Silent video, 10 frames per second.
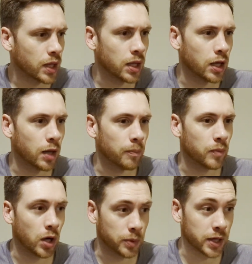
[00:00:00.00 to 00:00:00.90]

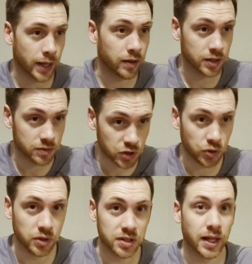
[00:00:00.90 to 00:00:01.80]
I'm going to get this to
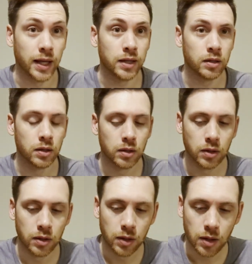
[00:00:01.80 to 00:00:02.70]
you today,
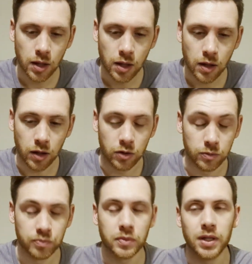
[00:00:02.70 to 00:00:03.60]

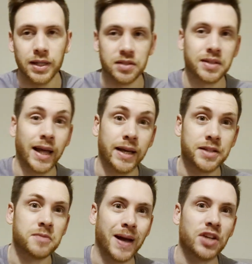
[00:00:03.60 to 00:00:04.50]
or at least get
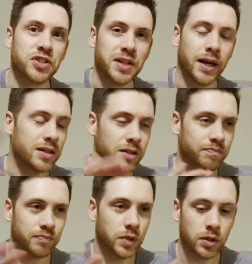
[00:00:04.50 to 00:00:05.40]
it dispatched today. And I said,
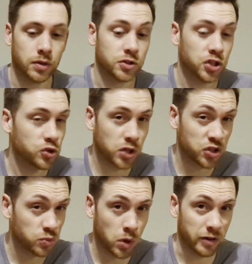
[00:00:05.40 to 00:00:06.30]
you know, I was
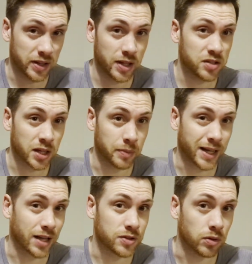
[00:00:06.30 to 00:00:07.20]
just worried that it's going to be
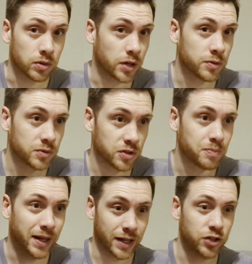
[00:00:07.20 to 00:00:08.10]
cancelled. I was
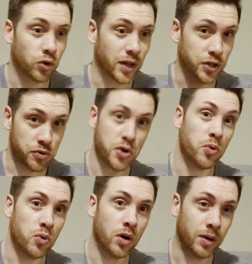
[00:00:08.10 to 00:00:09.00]
just making sure that you
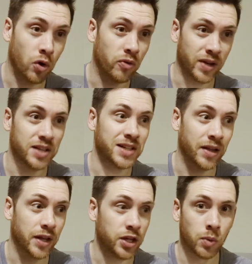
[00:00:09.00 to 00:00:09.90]
knew of it
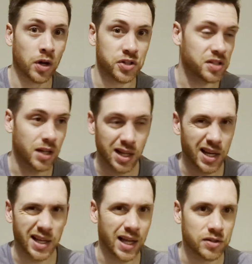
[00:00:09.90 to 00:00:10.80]
and that you weren't just going to
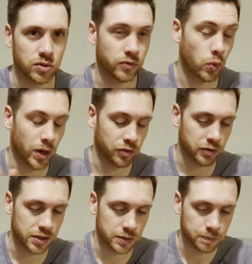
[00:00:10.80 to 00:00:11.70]
let it cancel for whatever
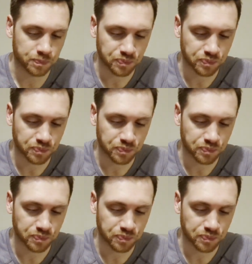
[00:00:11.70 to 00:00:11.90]
reason.